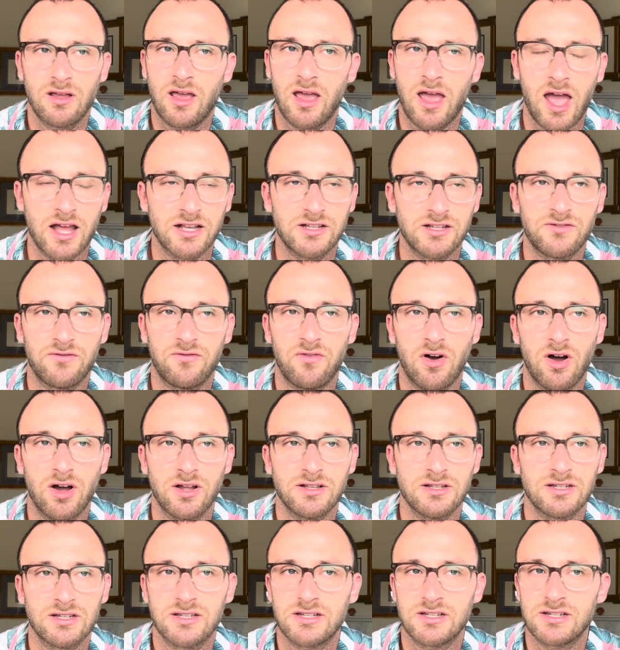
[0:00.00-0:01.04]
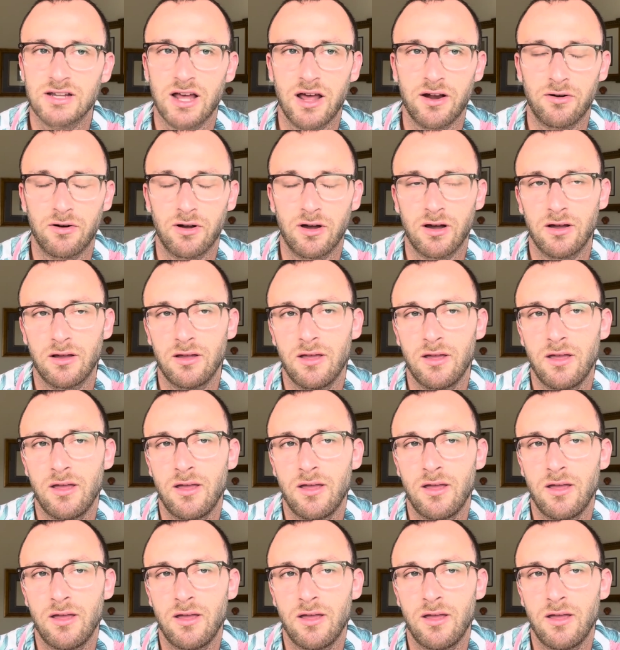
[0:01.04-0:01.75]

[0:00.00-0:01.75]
hedge funds, etc.,